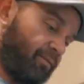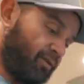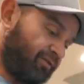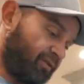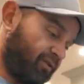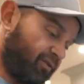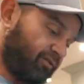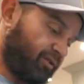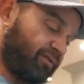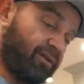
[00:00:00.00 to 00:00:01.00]
boys and
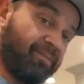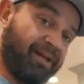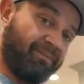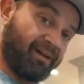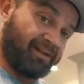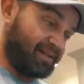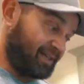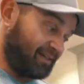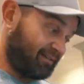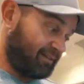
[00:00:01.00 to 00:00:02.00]
girls over at
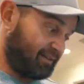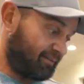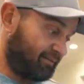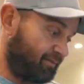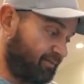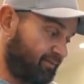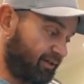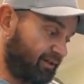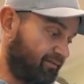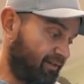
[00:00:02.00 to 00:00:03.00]
Piedmontese. These are
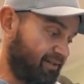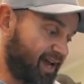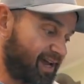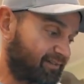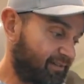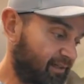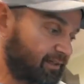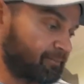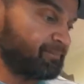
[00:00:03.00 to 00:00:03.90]
freaking fantastic.